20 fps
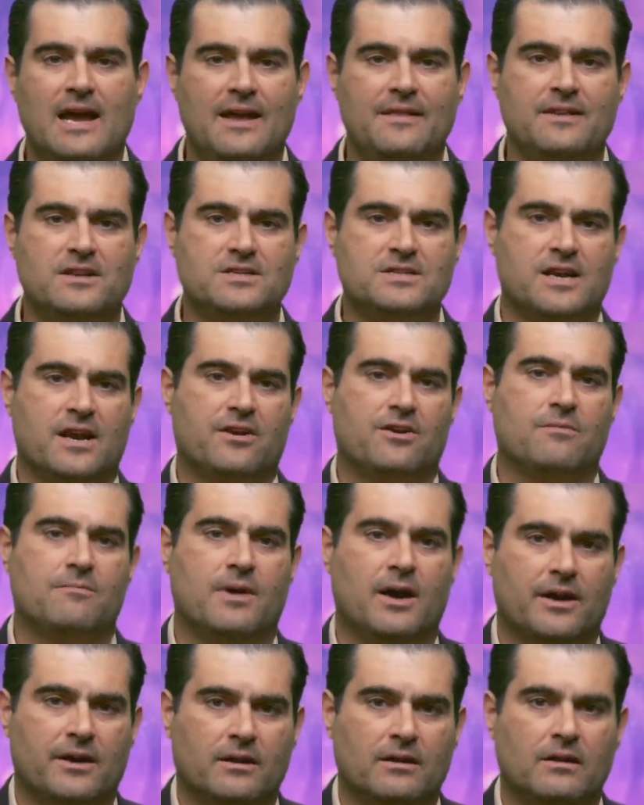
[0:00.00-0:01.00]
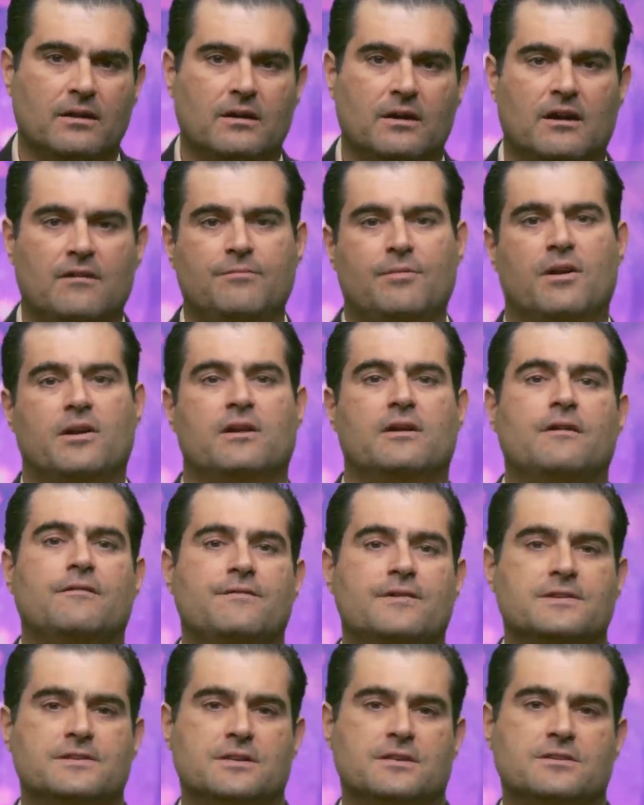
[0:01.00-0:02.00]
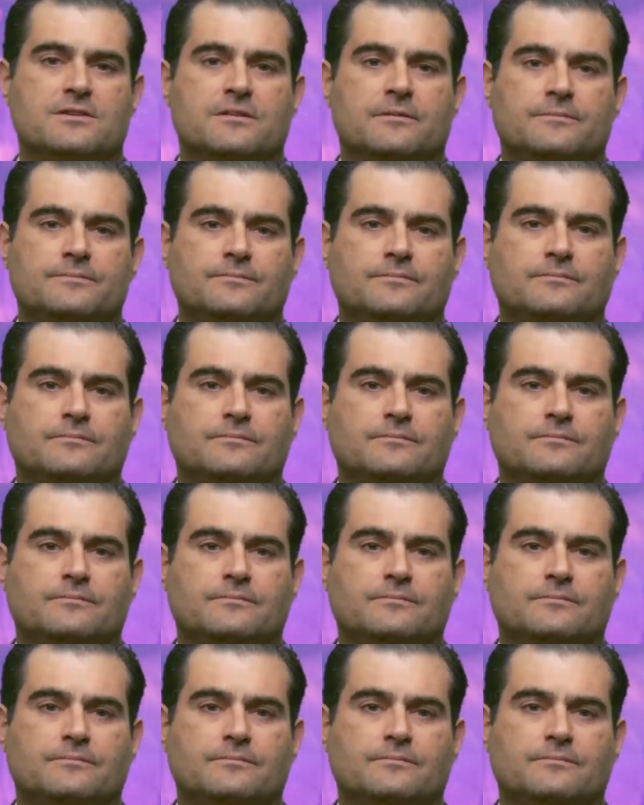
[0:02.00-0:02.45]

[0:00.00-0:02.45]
in the Standard Model of Particle Physics.